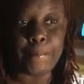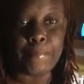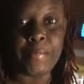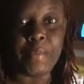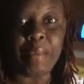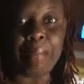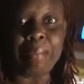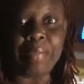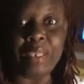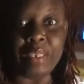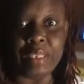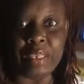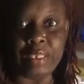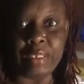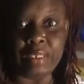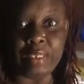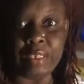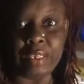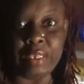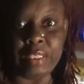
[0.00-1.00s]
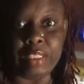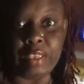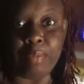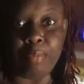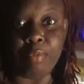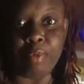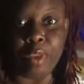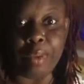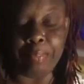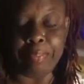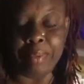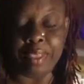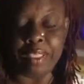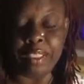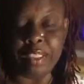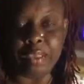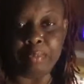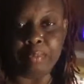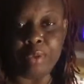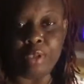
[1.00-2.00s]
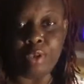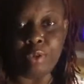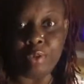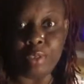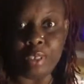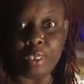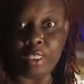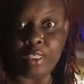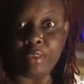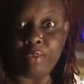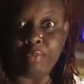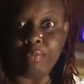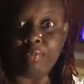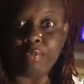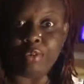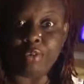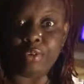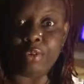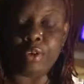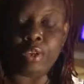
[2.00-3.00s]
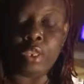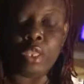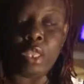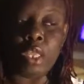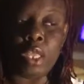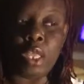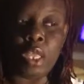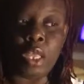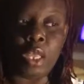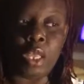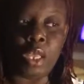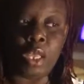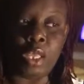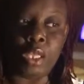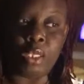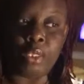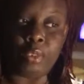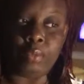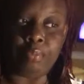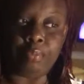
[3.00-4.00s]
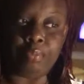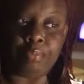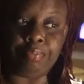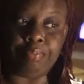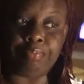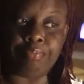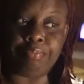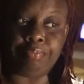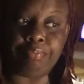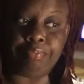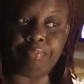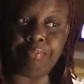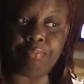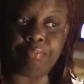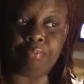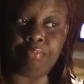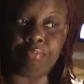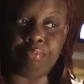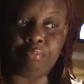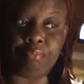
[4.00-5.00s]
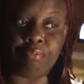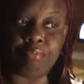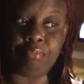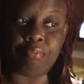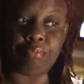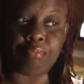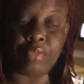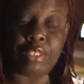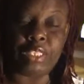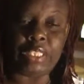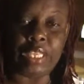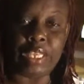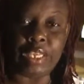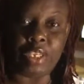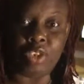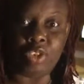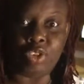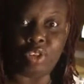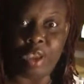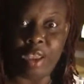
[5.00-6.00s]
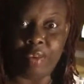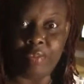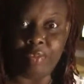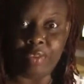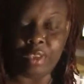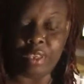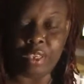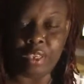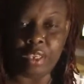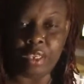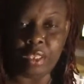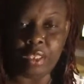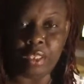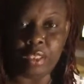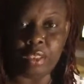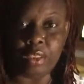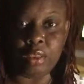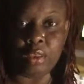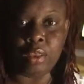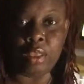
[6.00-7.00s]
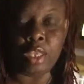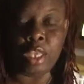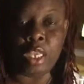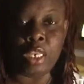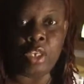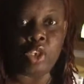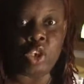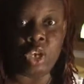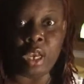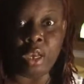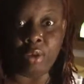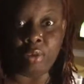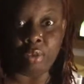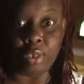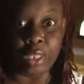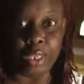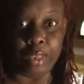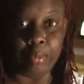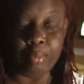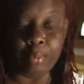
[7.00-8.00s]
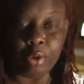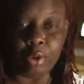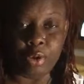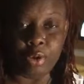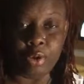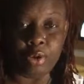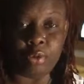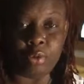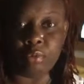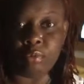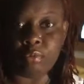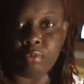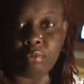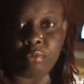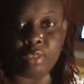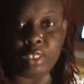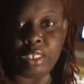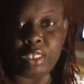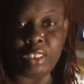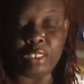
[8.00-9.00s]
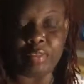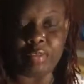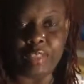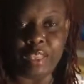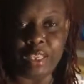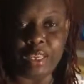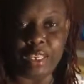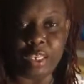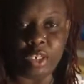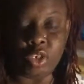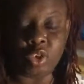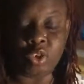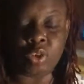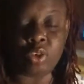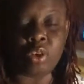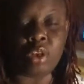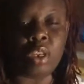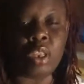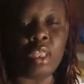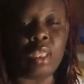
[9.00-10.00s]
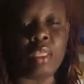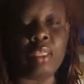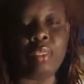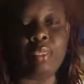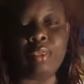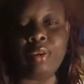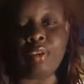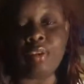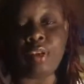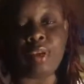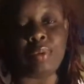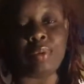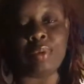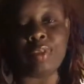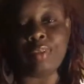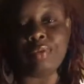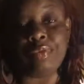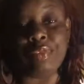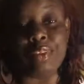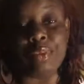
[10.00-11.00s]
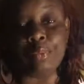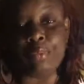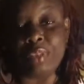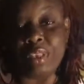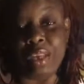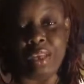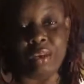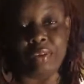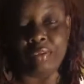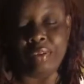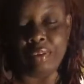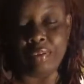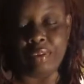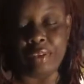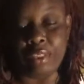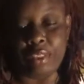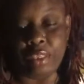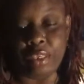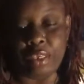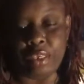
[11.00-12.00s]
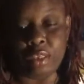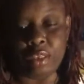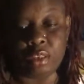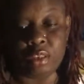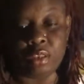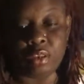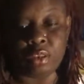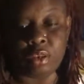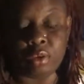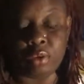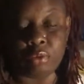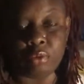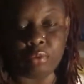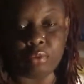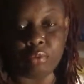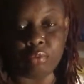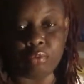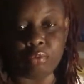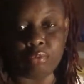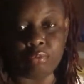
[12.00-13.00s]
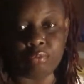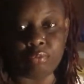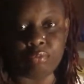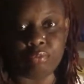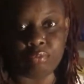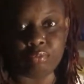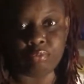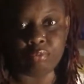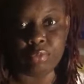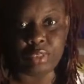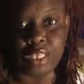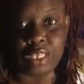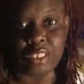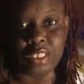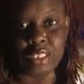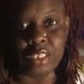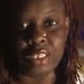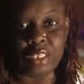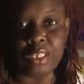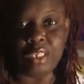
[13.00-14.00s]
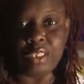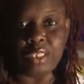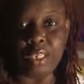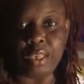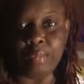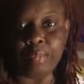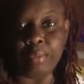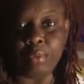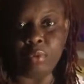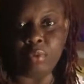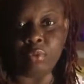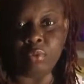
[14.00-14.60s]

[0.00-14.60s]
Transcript: molesting them, raping them, using them for um, sex trafficking, child labor, things of that nature. There's always the flip side of everything. So that's the example.